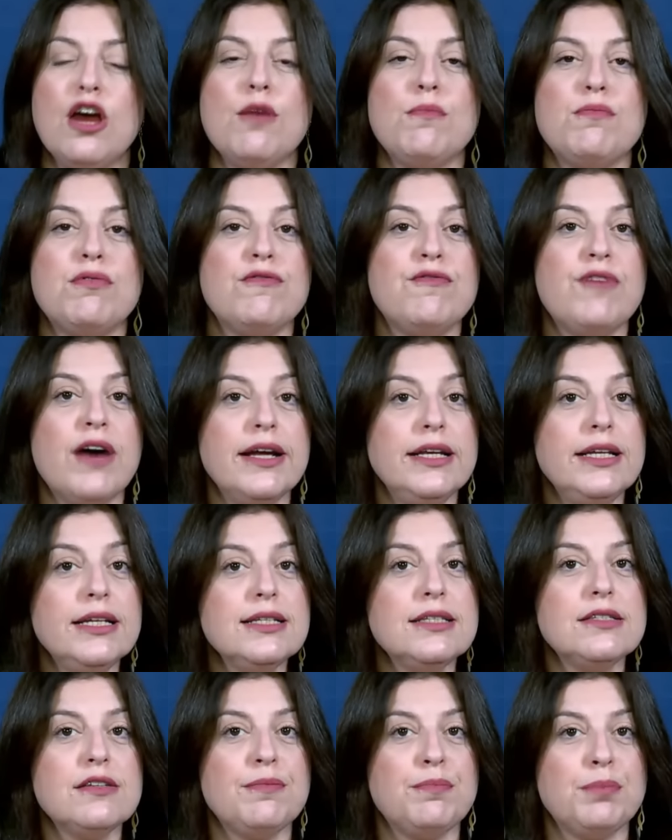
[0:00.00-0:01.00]
providing
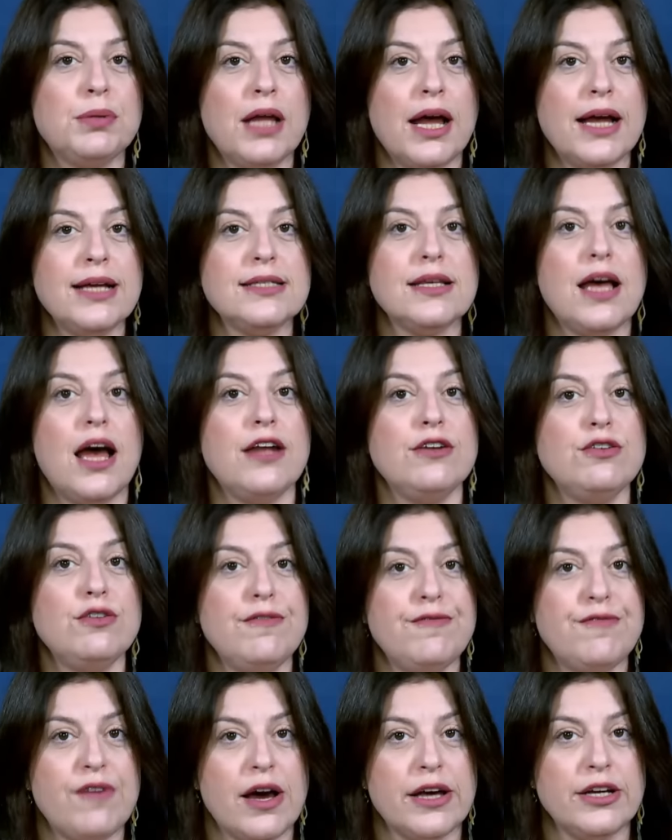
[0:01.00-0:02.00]
supplies under
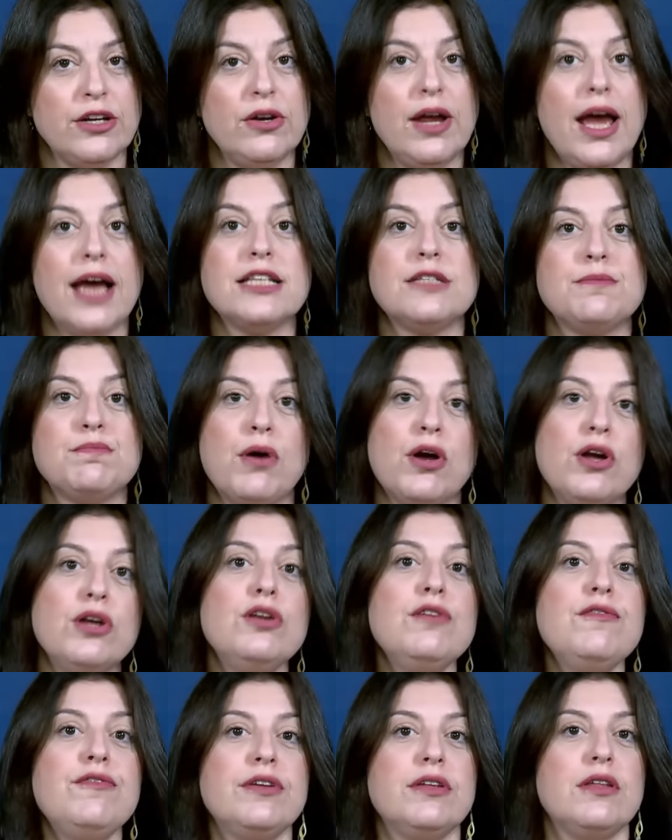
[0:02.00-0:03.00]
fire as part
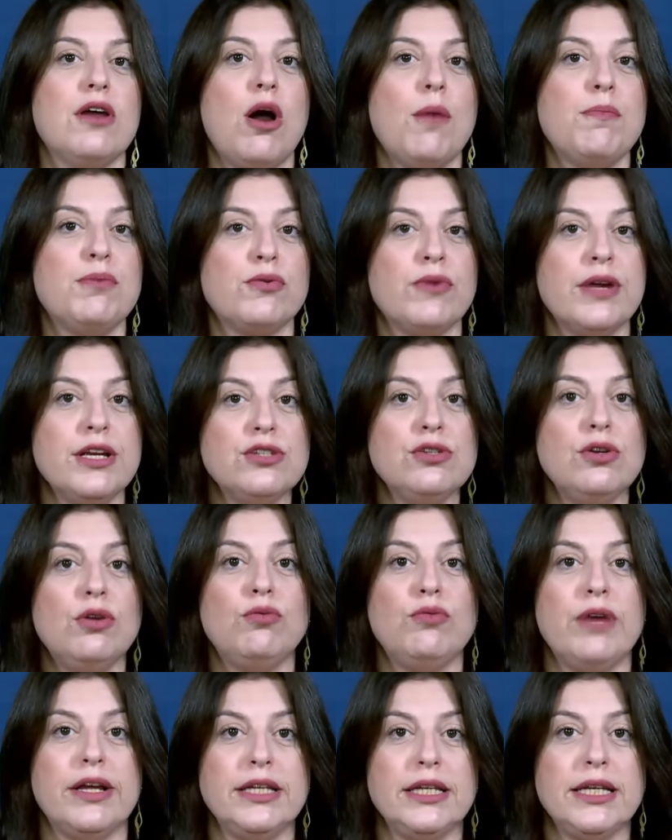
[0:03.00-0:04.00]
of operational
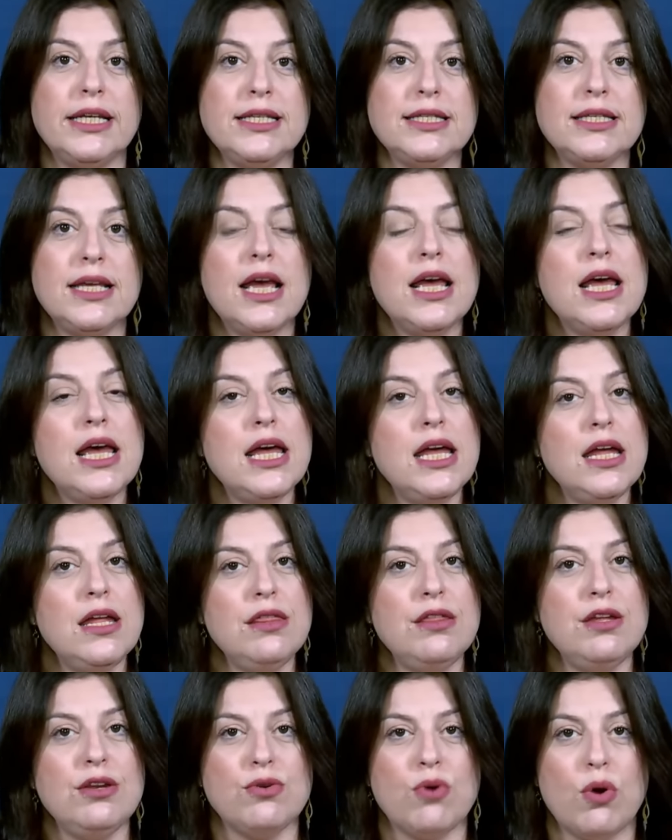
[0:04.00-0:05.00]
readiness in
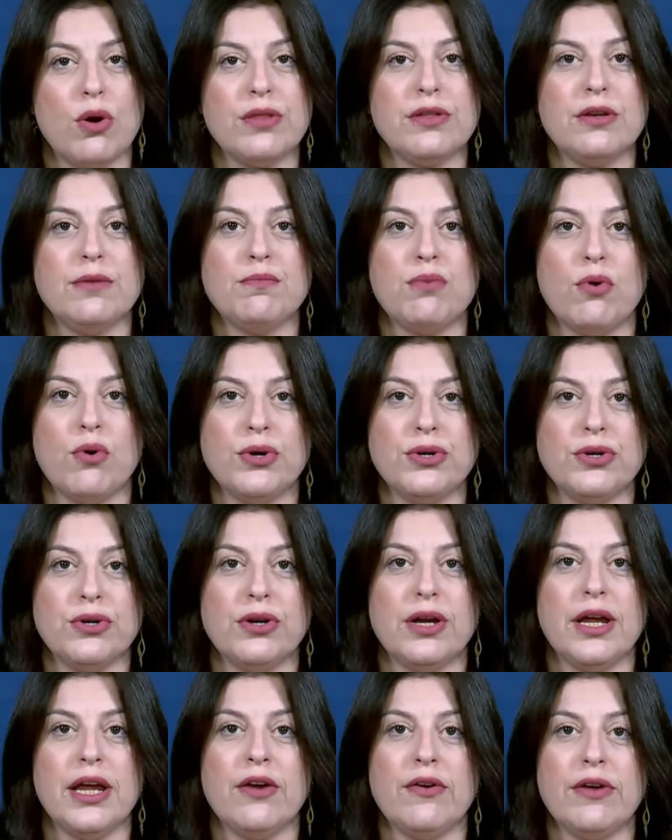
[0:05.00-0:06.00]
the northern
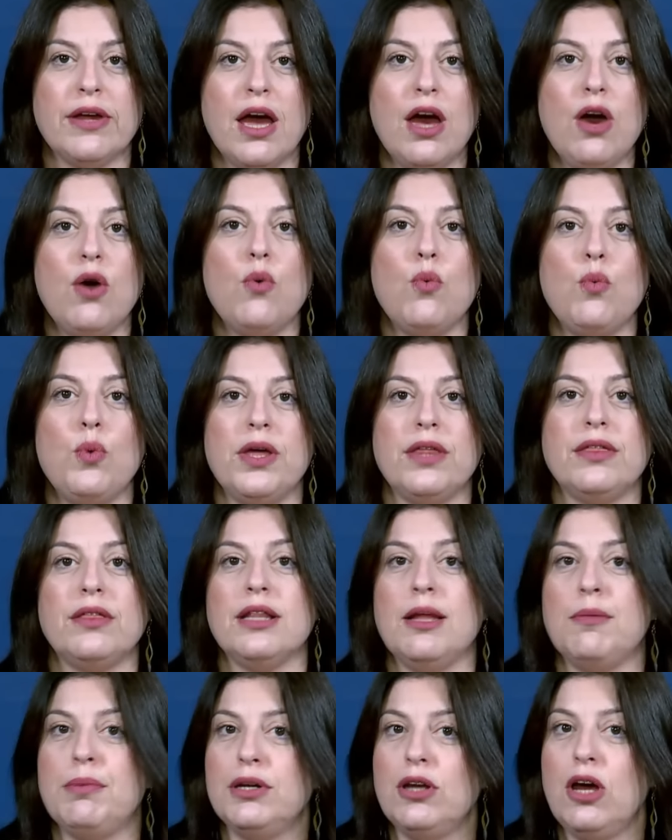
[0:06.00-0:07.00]
border area with
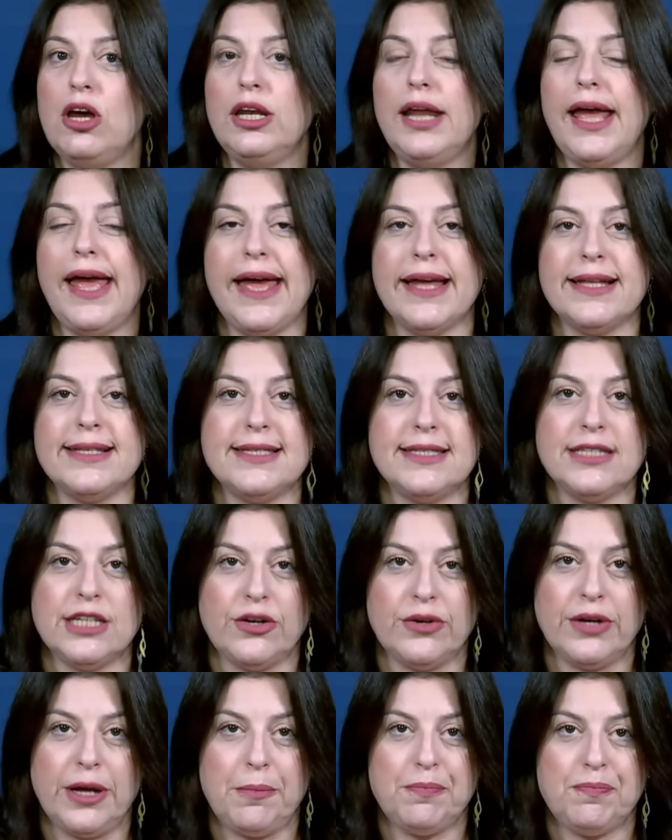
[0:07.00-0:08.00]
Lebanon and
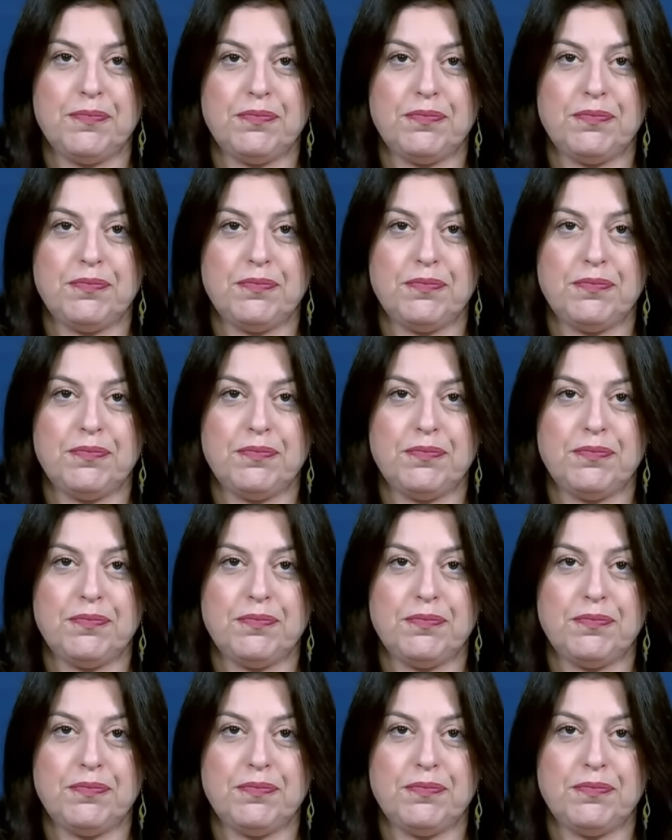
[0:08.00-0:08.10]
Syria.